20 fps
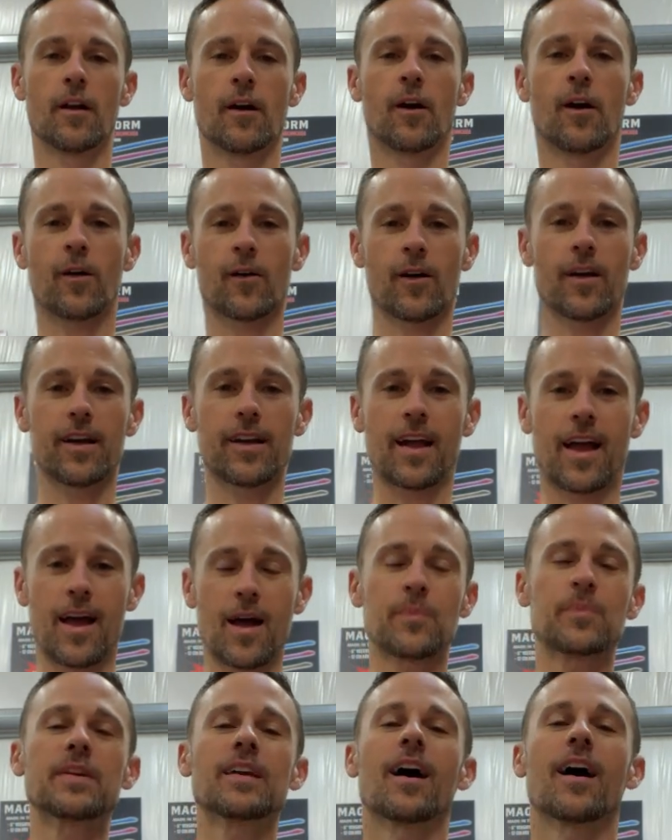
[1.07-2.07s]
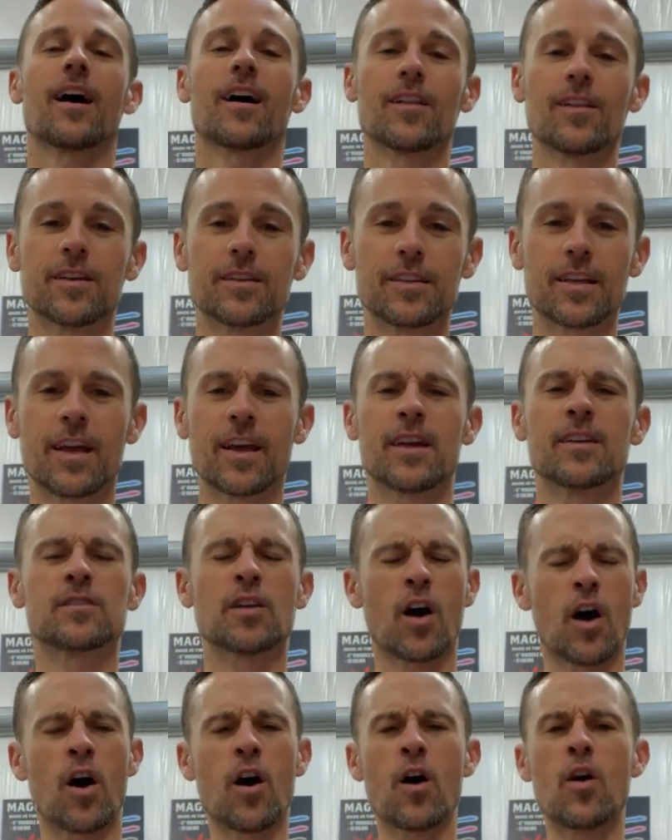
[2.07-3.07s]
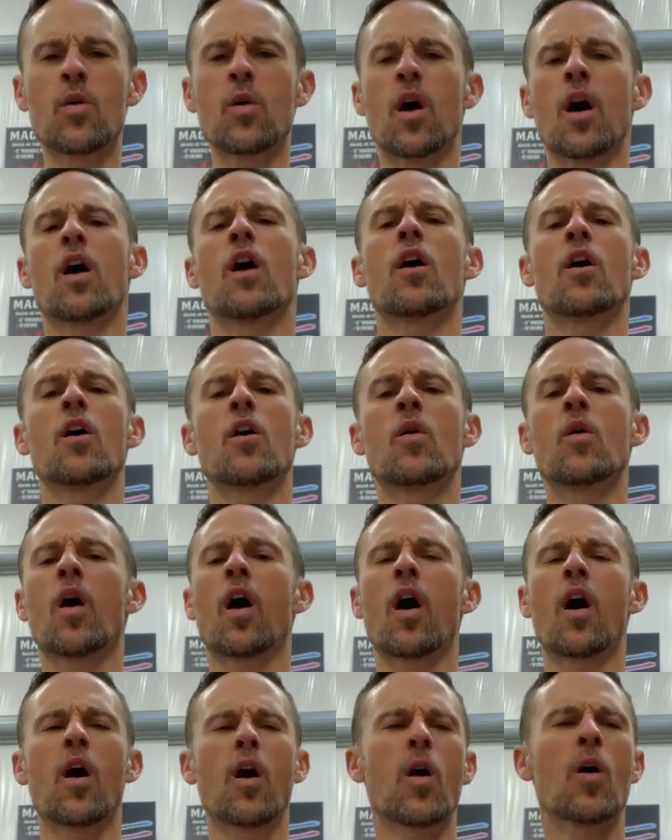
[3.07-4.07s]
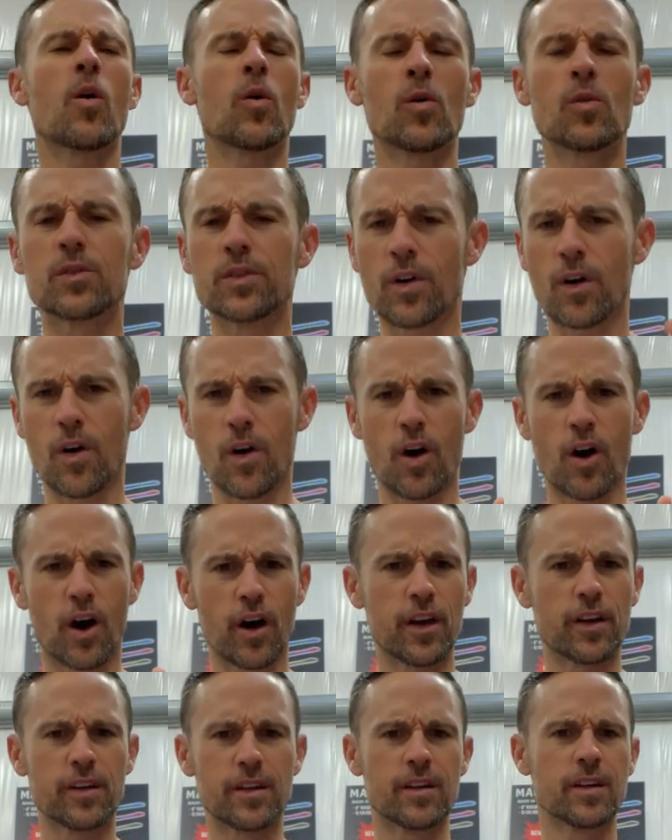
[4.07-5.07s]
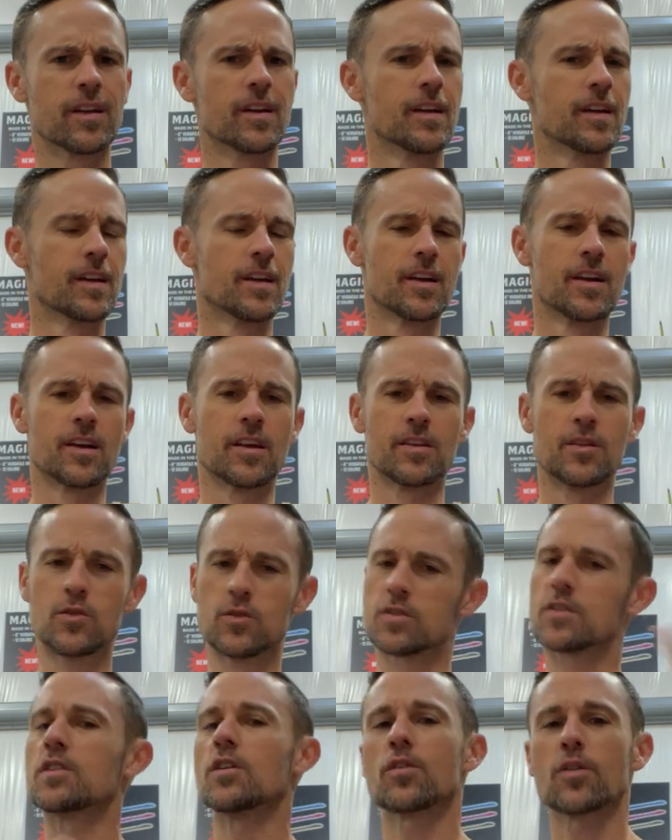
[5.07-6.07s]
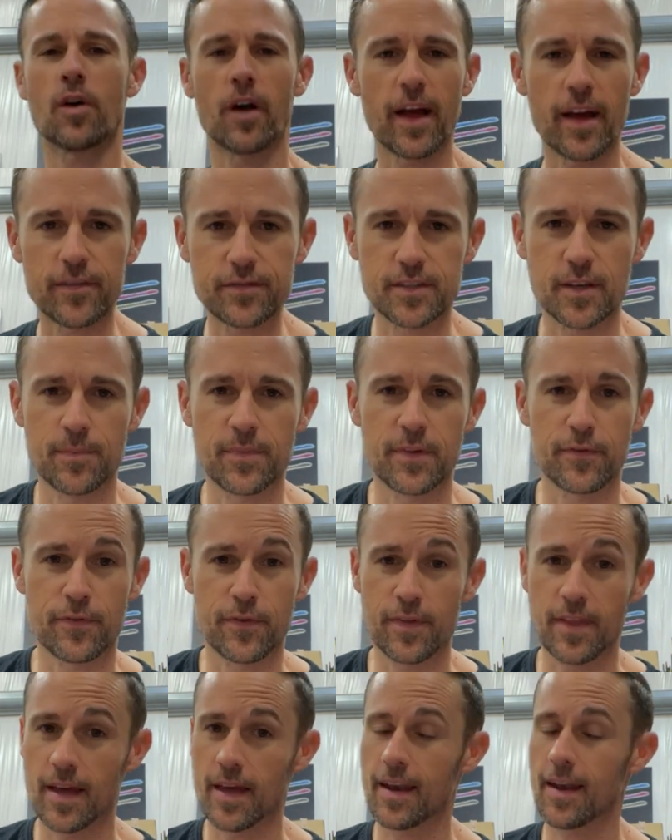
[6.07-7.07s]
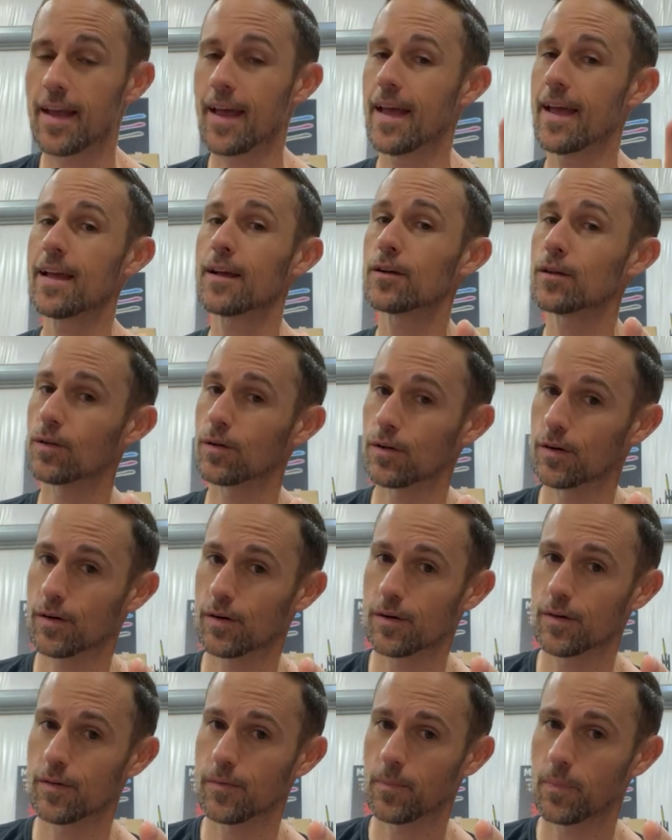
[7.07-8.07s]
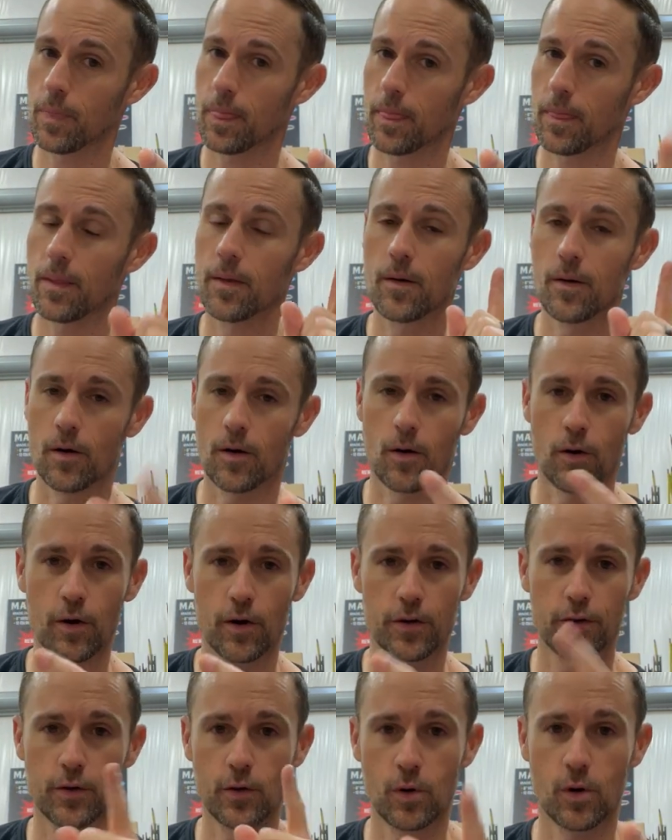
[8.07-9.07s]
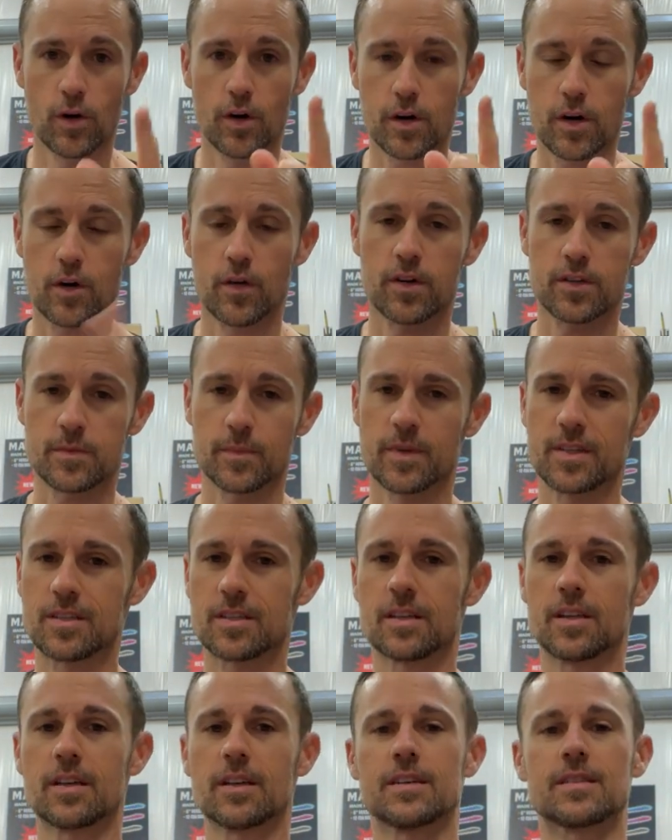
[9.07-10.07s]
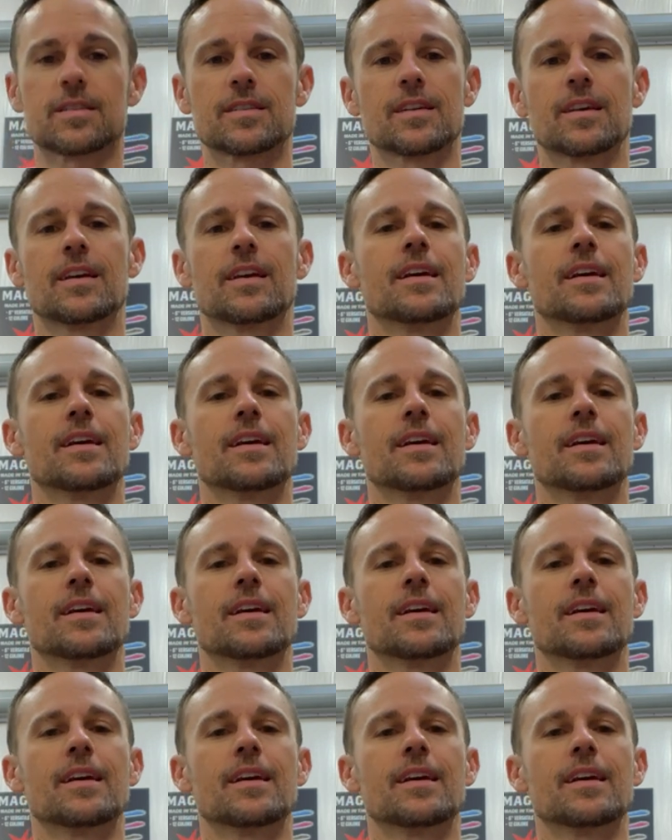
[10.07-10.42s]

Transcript: All right, happy holidays. Ho, ho, hold on. You still don't have something for that angler on your Christmas list.